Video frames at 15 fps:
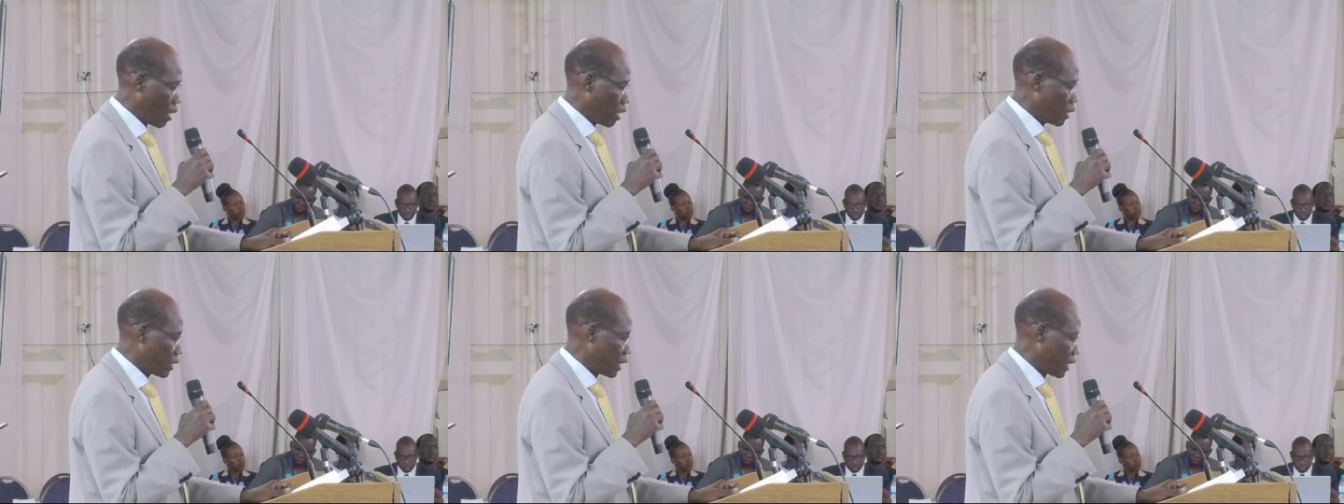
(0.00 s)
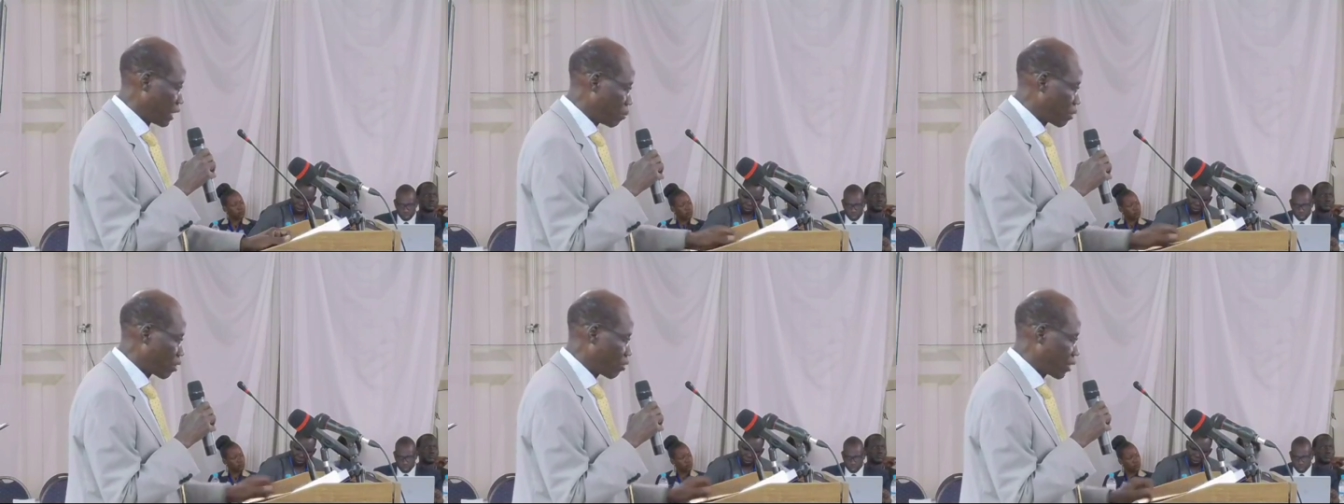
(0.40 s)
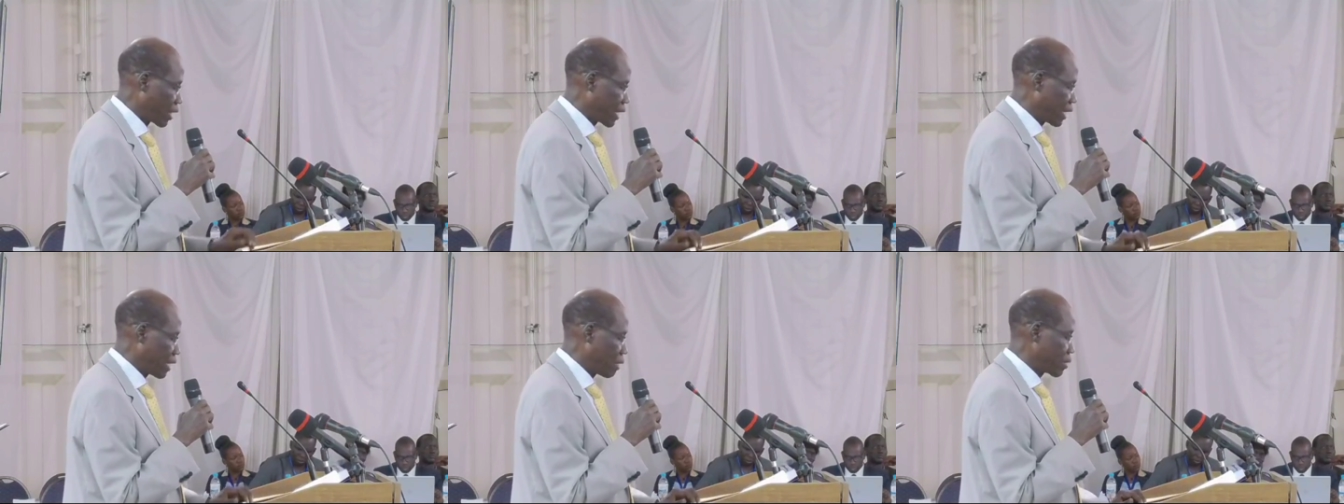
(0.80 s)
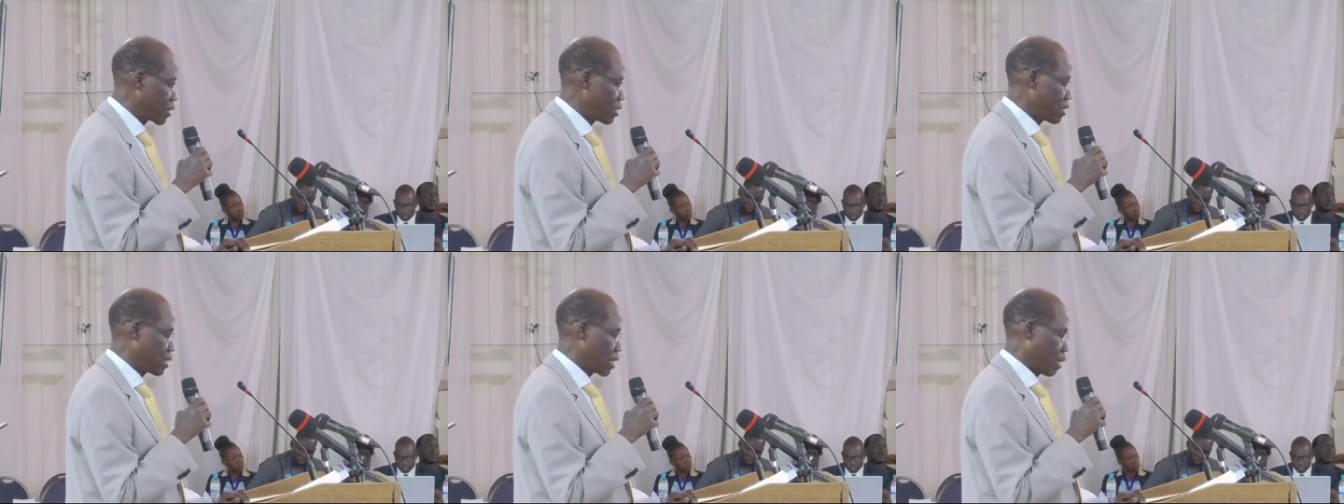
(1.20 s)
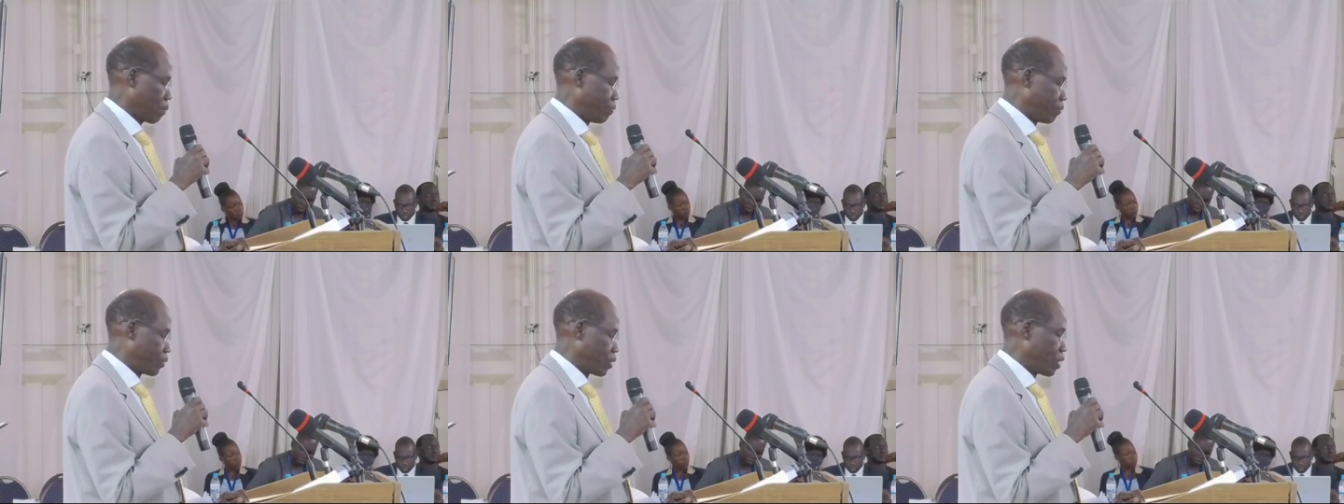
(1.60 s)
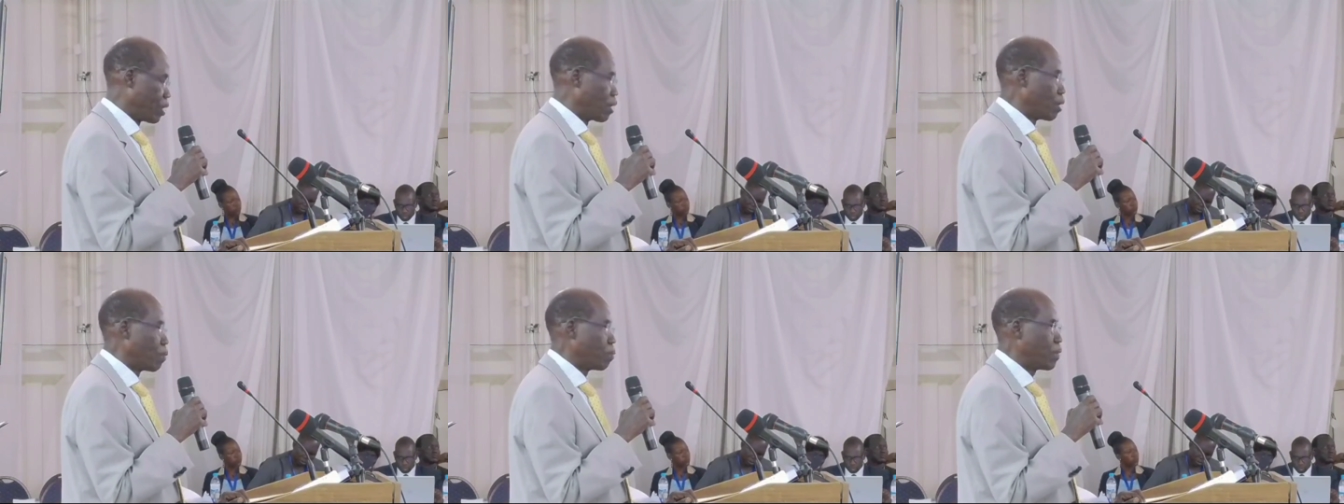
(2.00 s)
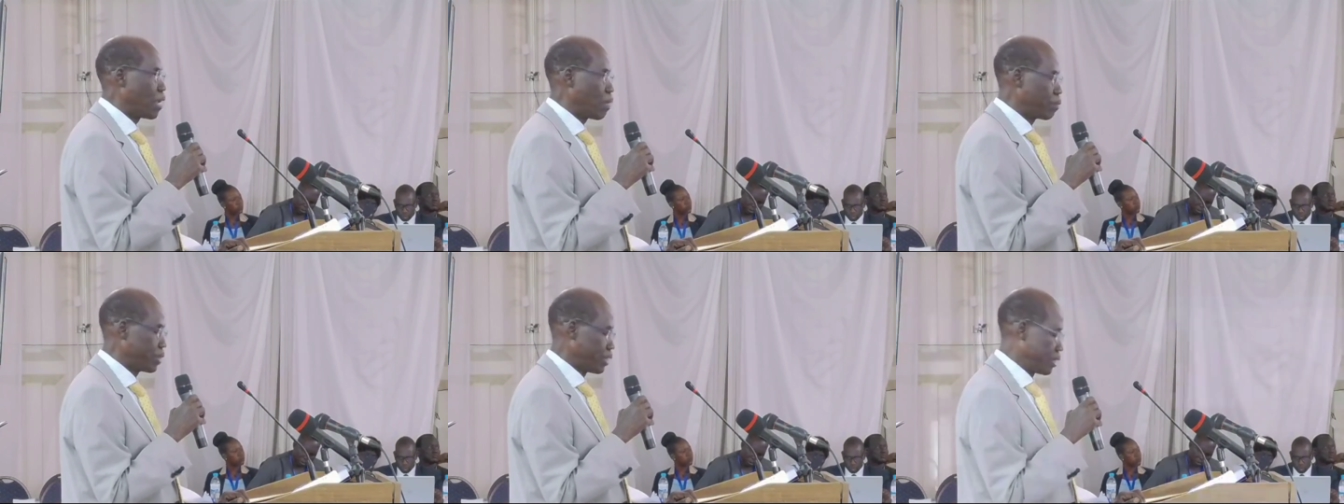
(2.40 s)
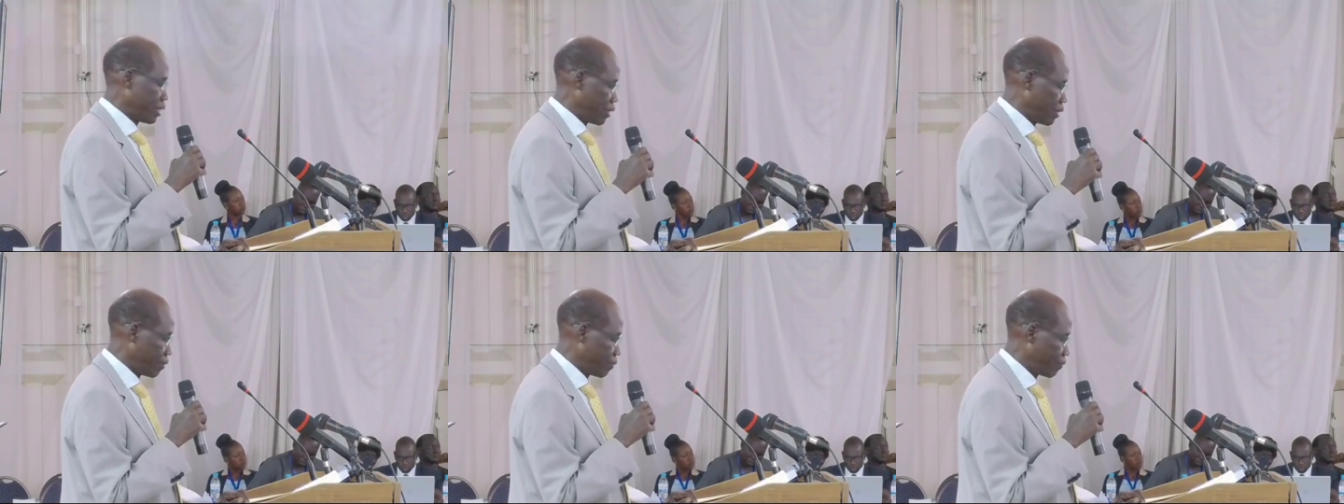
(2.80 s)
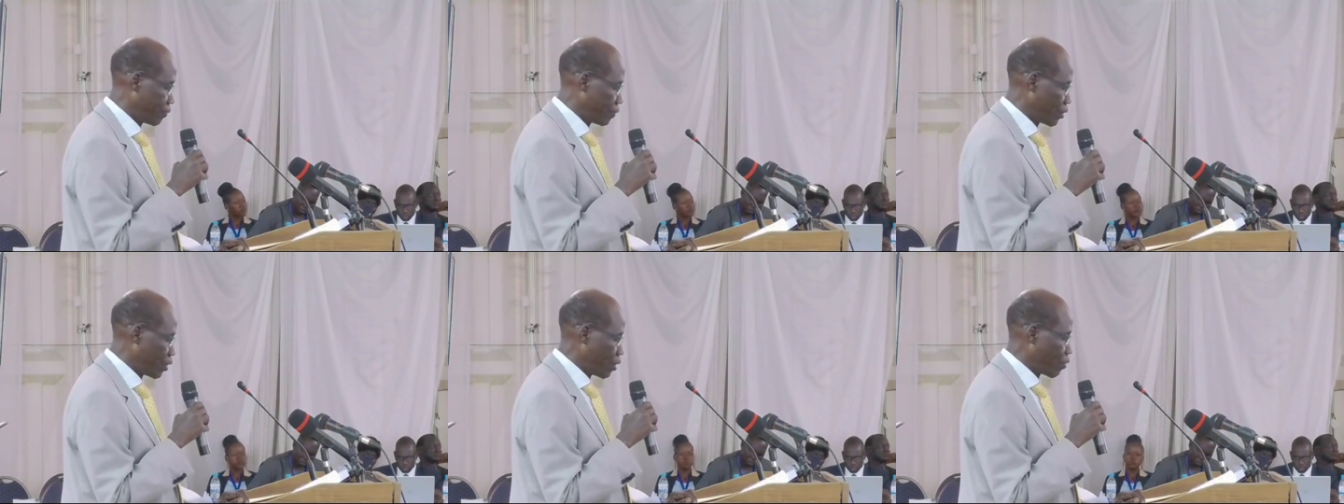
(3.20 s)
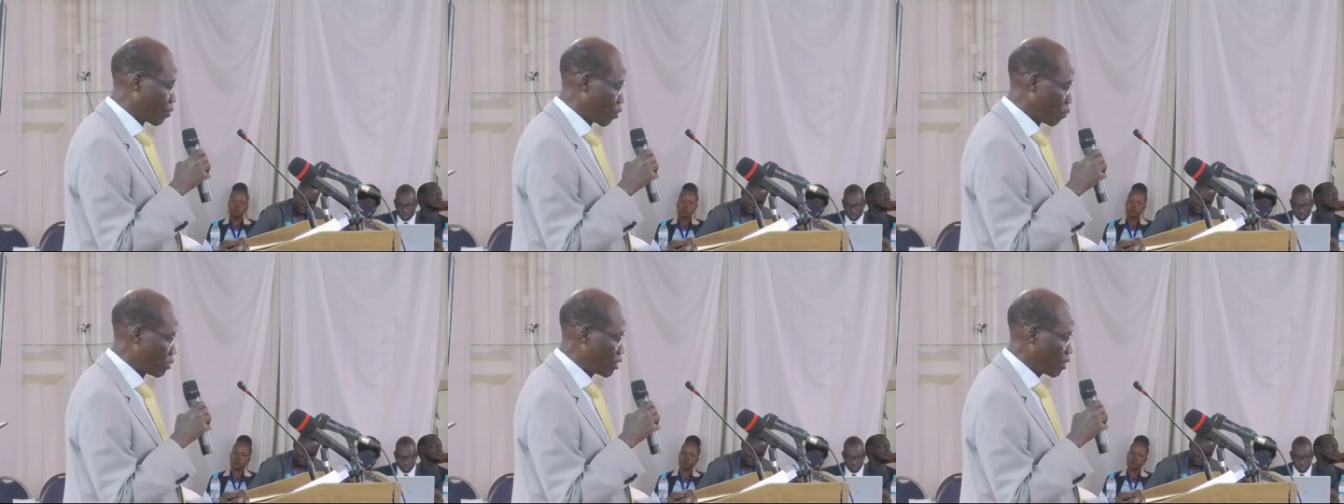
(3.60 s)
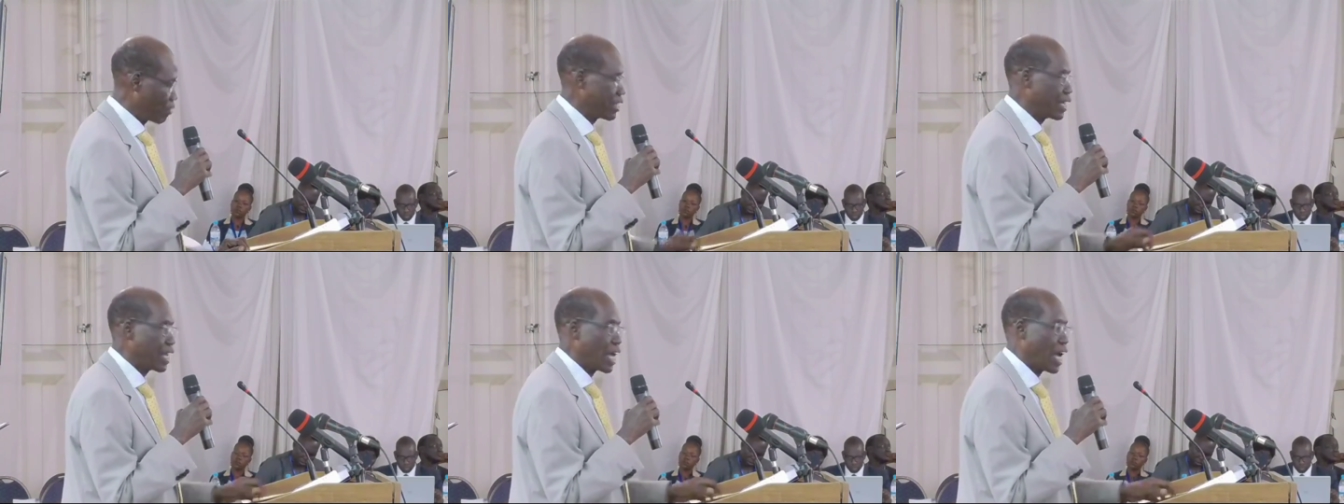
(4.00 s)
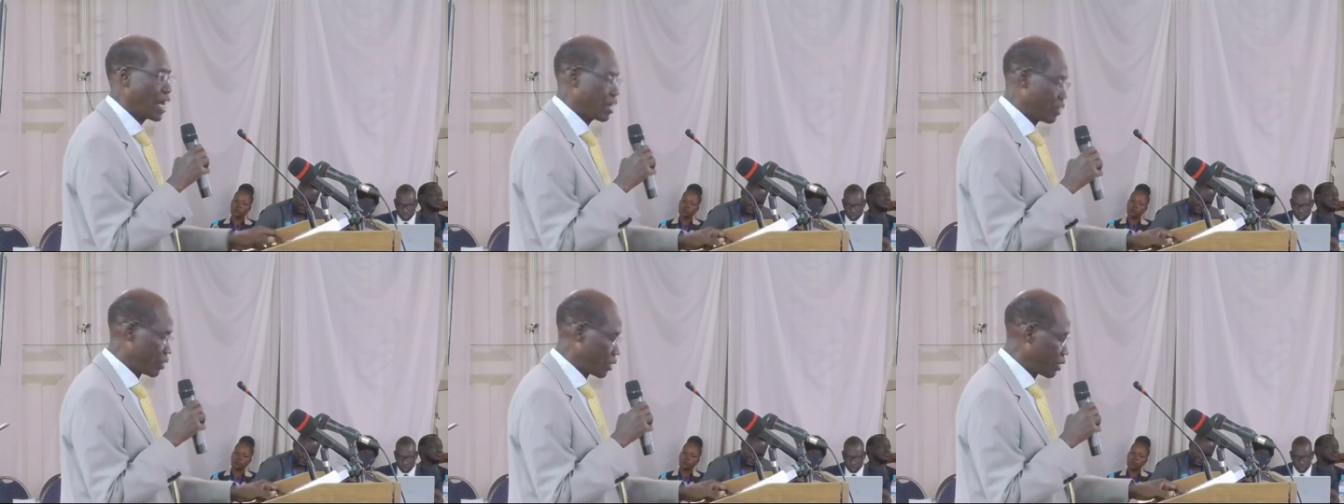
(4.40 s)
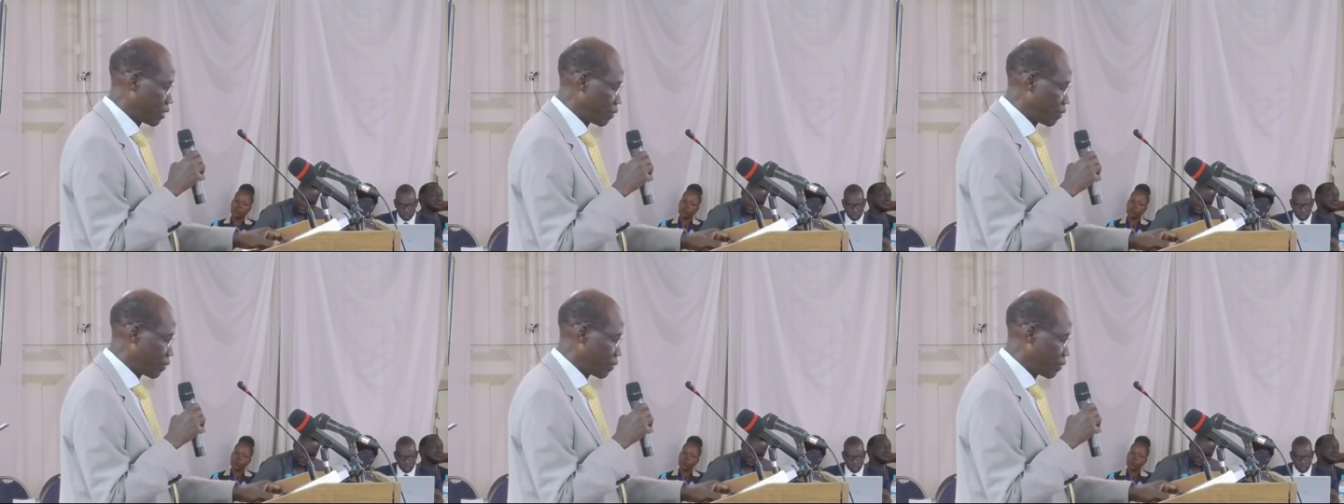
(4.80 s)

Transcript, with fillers: The number of academic staff plummeted from 700